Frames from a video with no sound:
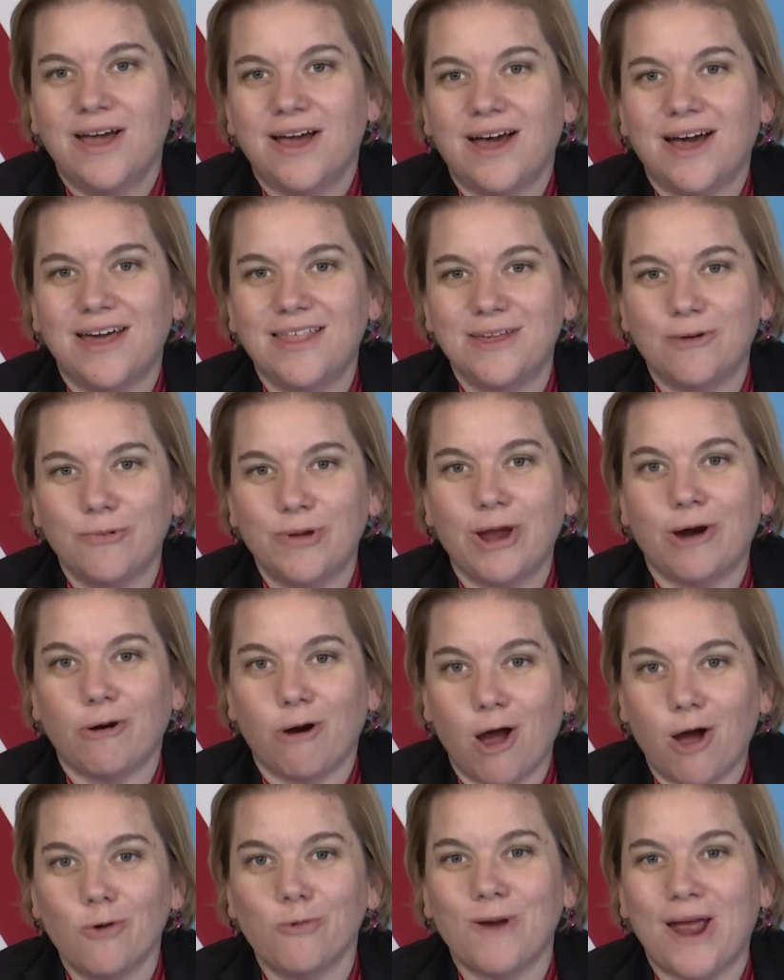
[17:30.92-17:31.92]
that we are
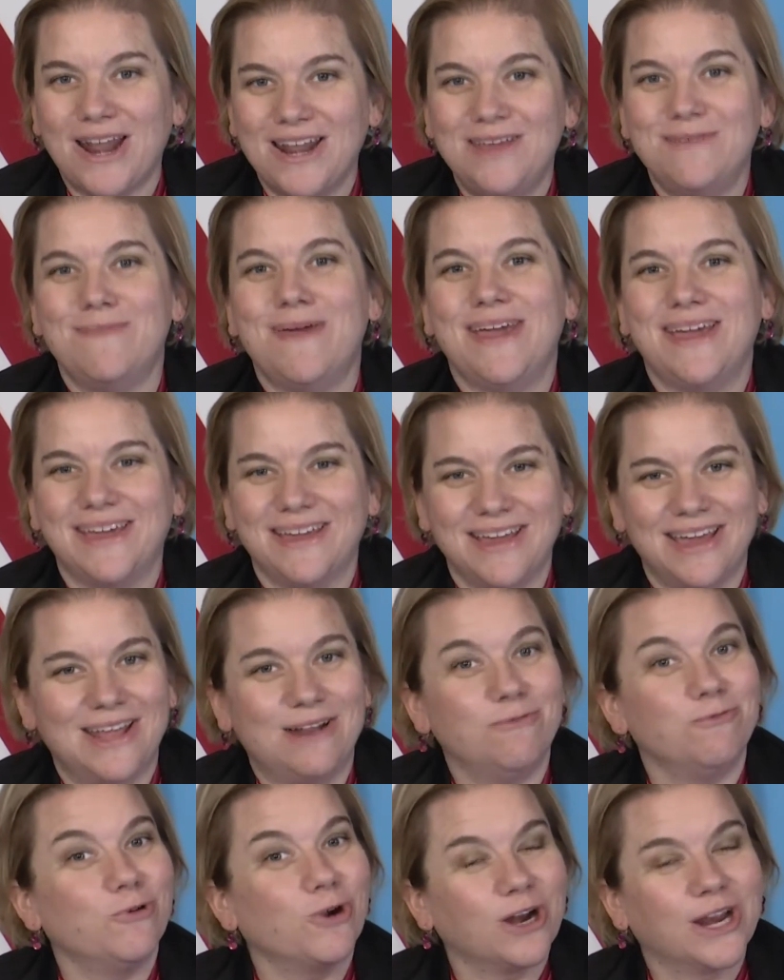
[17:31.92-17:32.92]
already making it
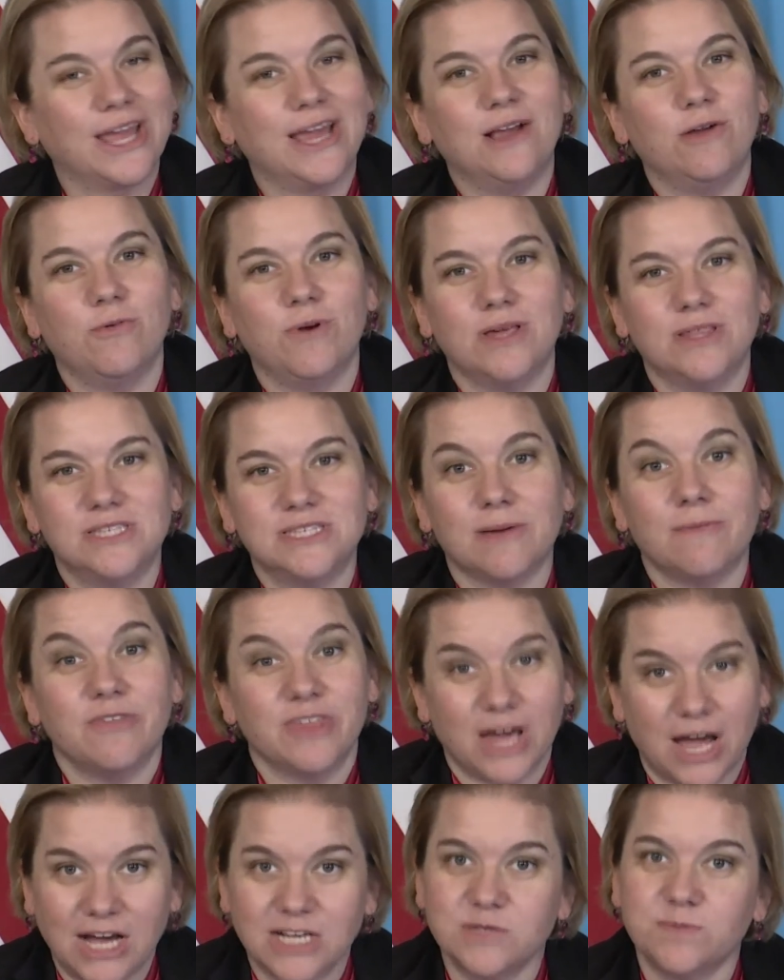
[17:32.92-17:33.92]
and working with some of
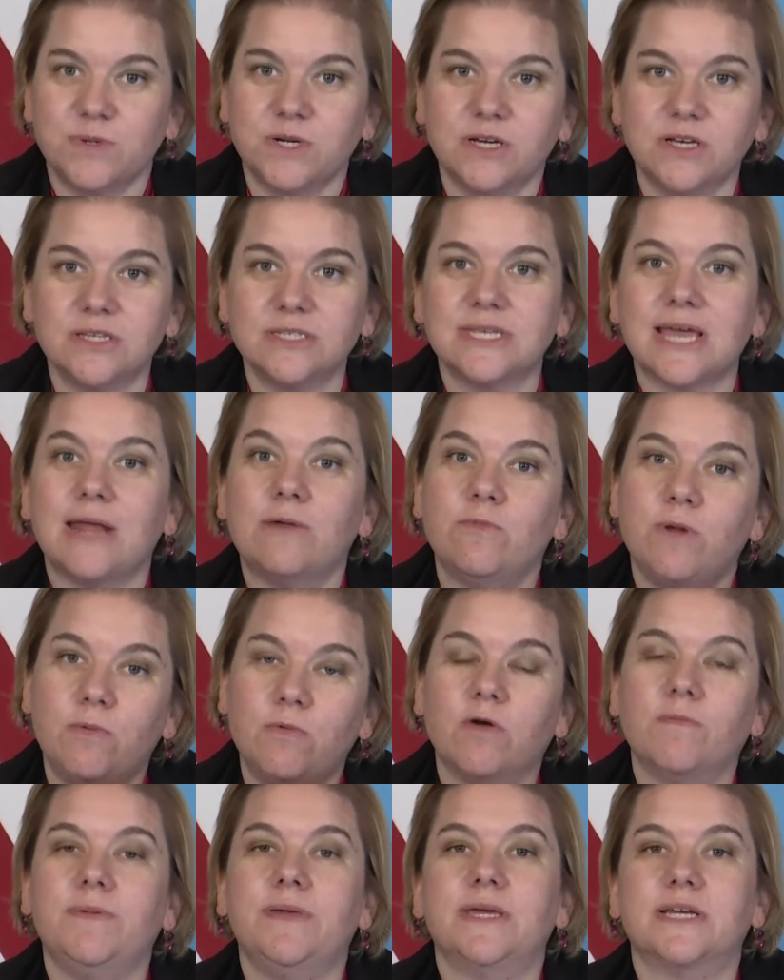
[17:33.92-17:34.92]
the hospitals, and we
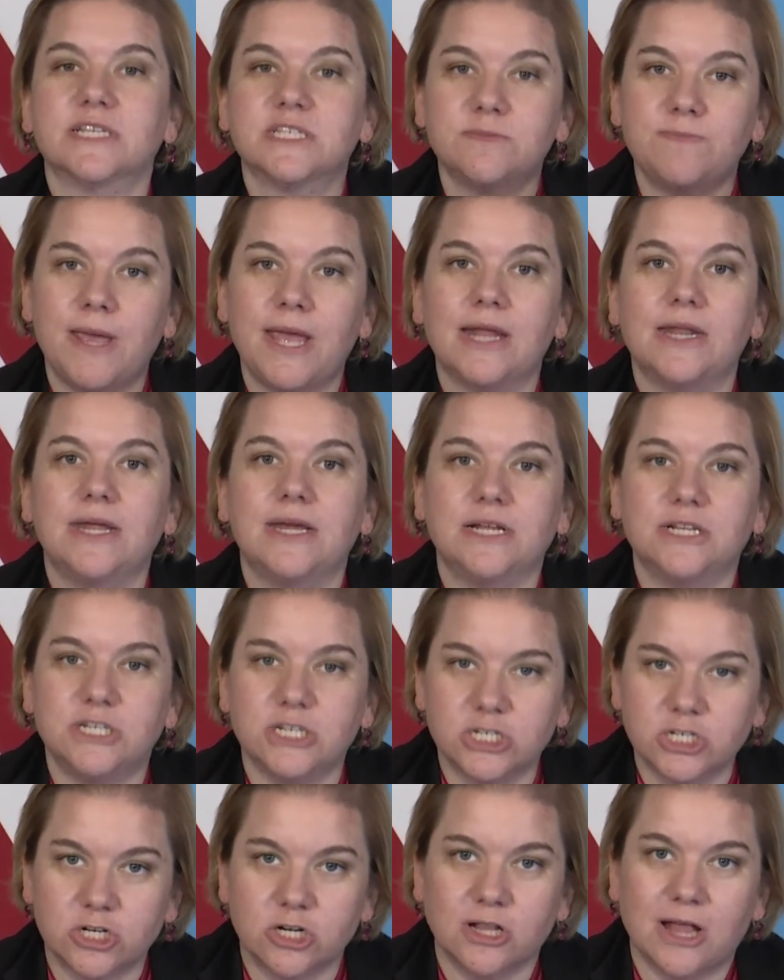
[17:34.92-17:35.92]
will be expanding
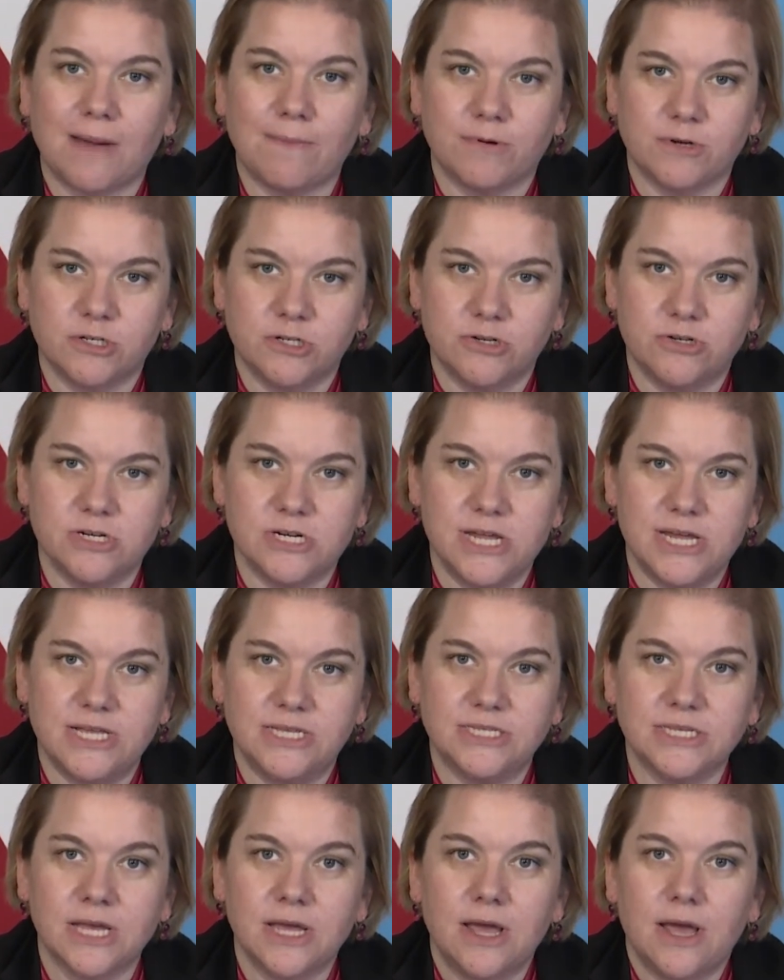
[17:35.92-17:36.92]
additional
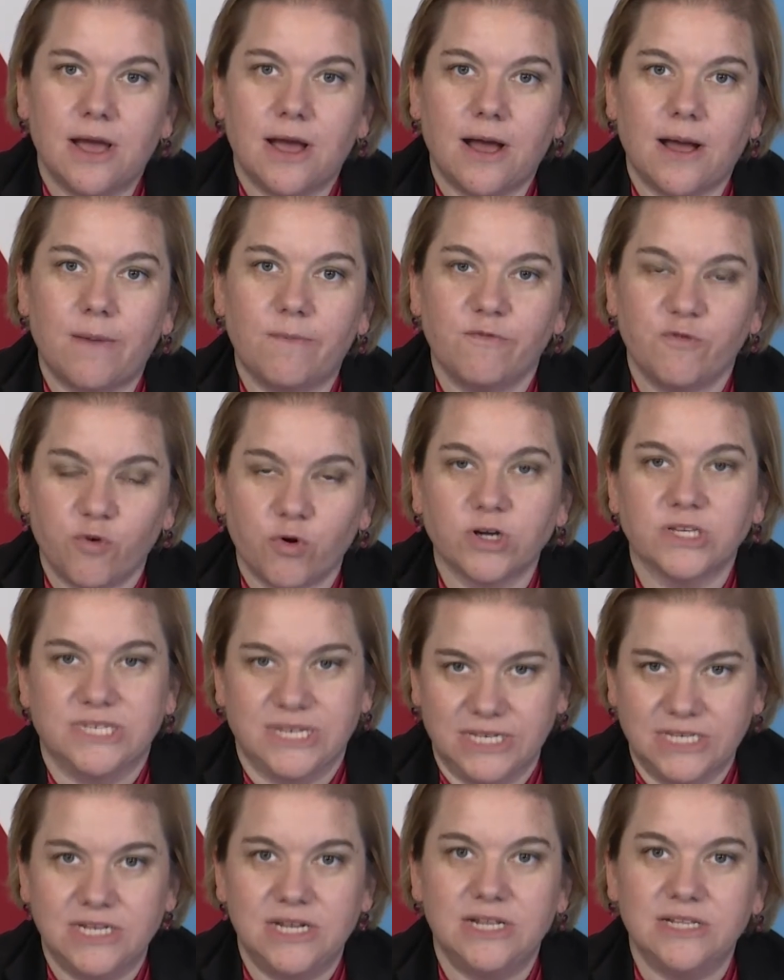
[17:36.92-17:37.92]
opportunities for
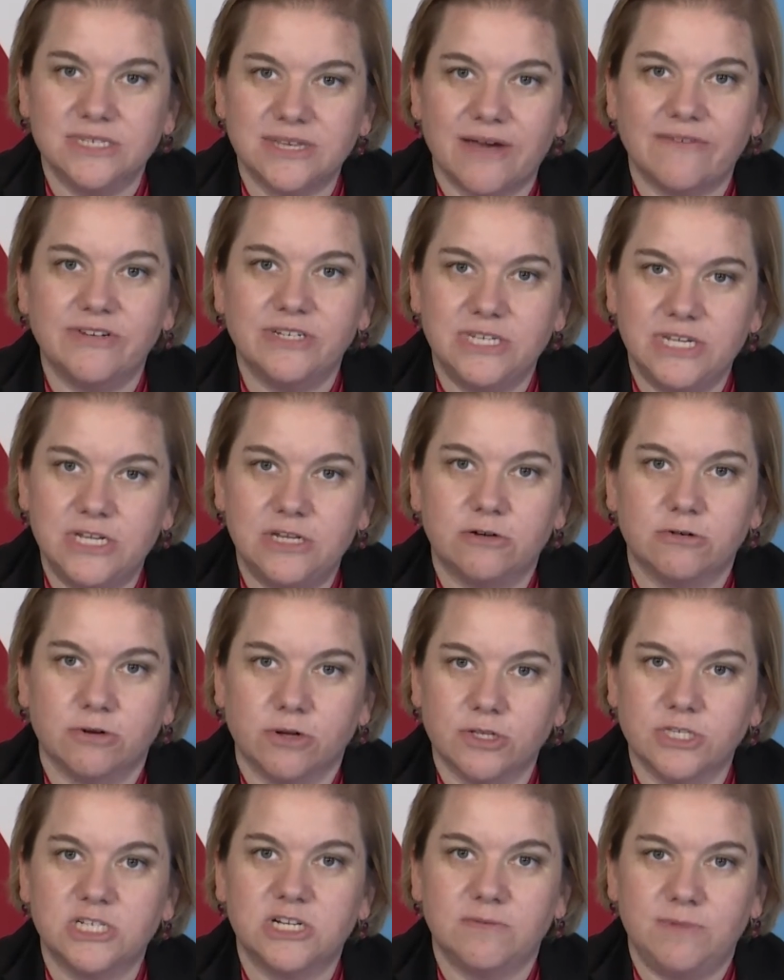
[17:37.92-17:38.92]
16 and
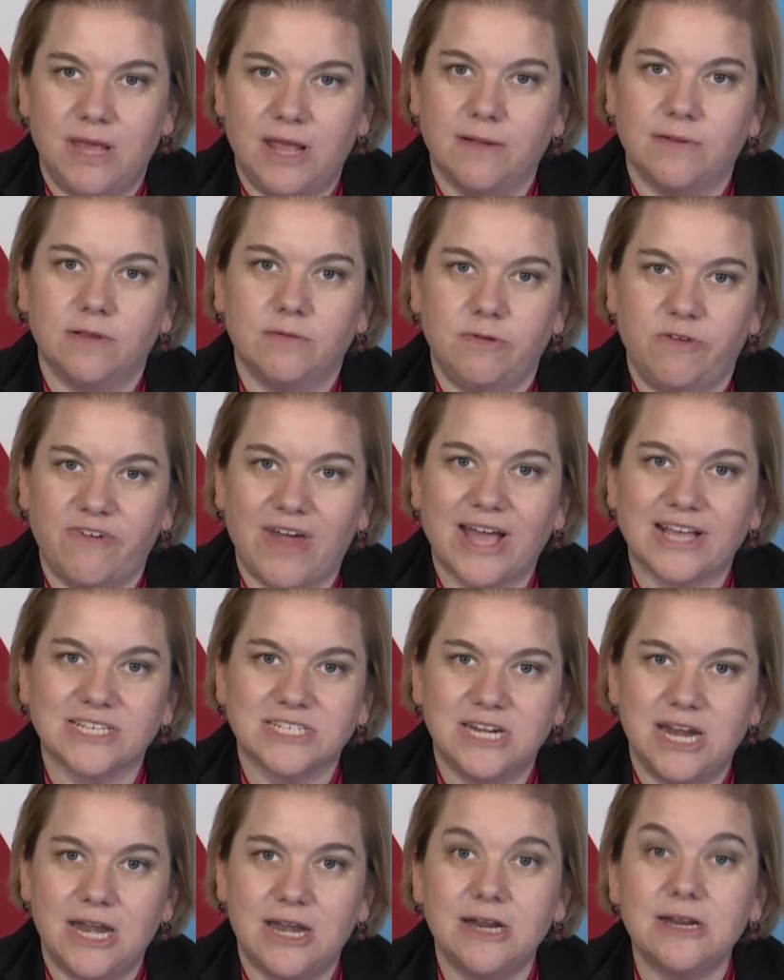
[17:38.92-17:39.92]
17-year-olds to be able to be
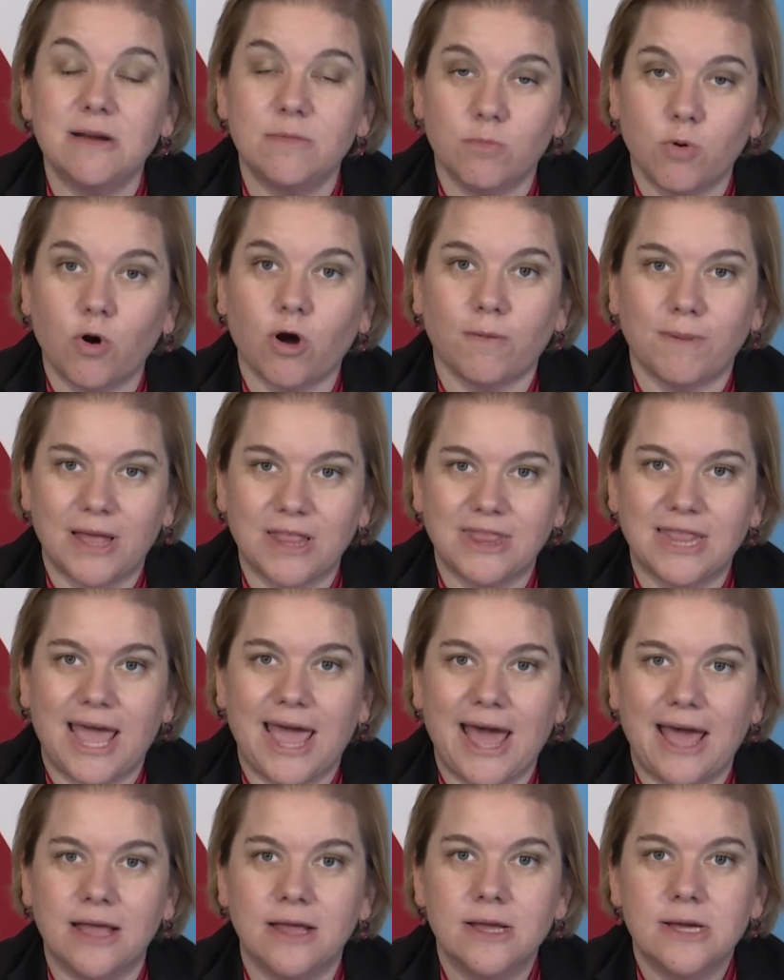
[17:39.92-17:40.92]
vaccinated, and more about
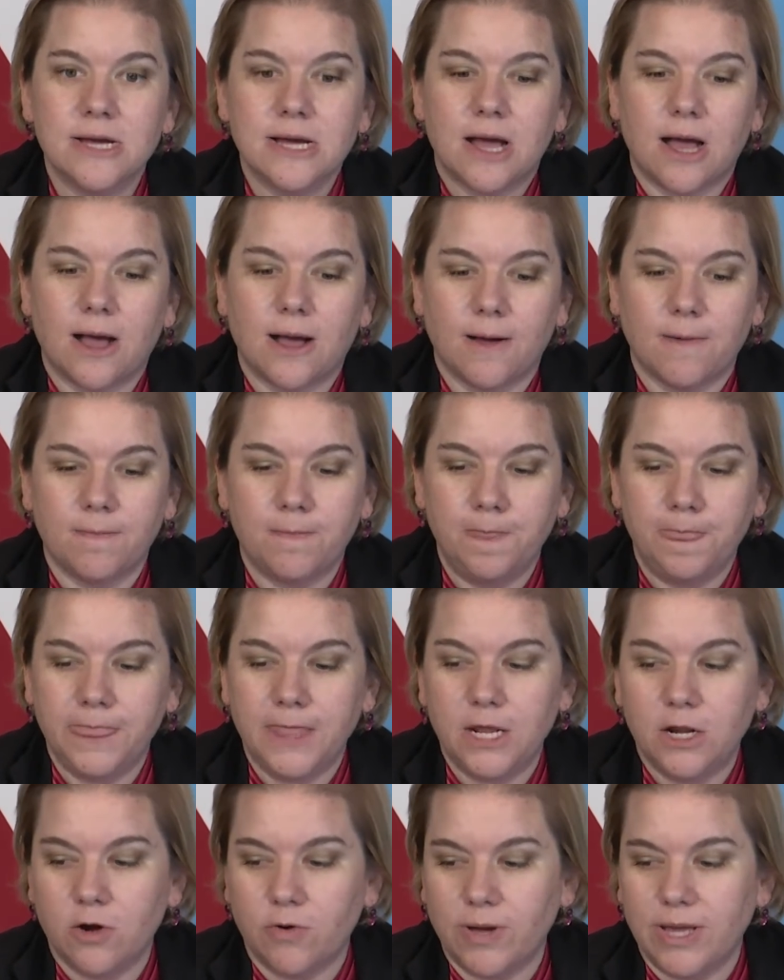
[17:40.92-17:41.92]
that,
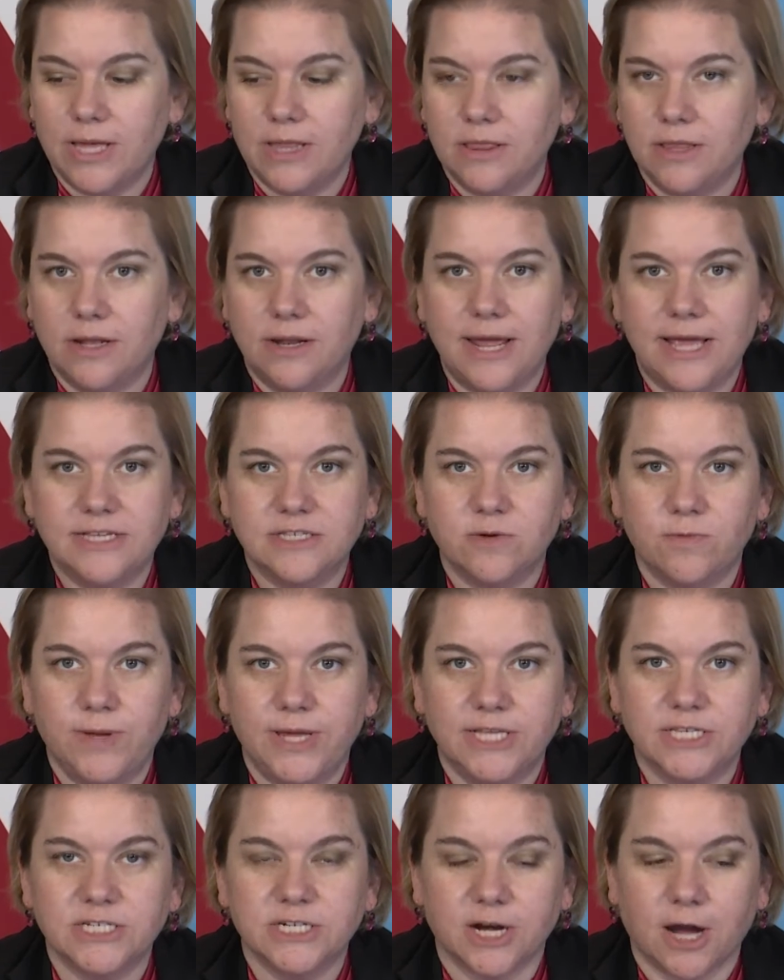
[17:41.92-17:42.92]
in the days and
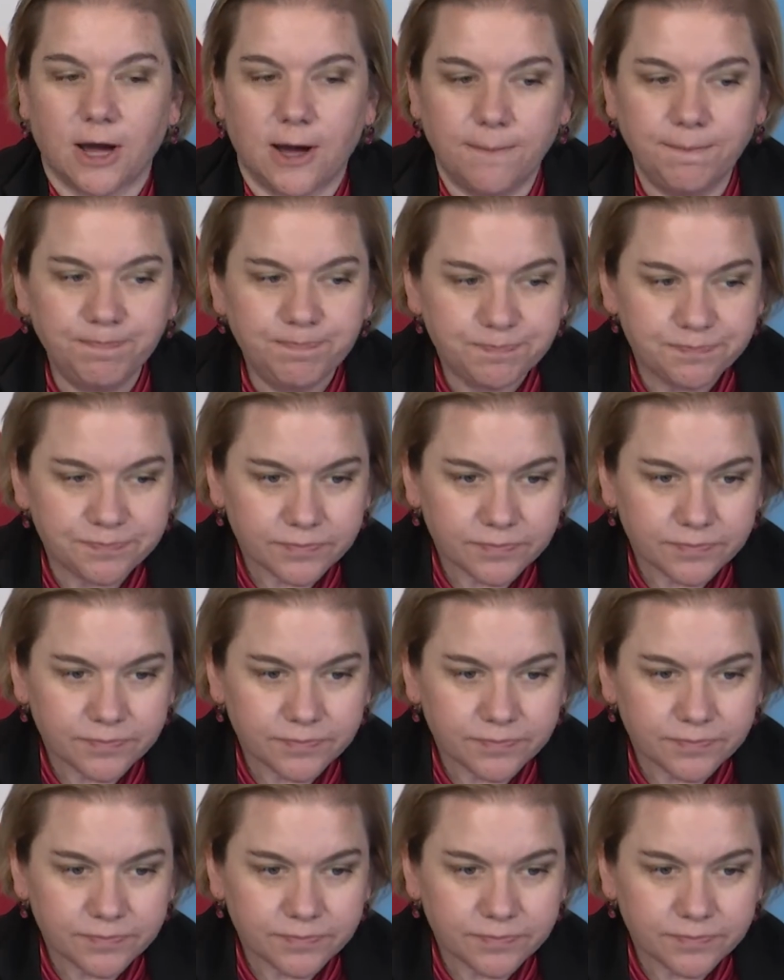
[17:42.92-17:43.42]
weeks to come.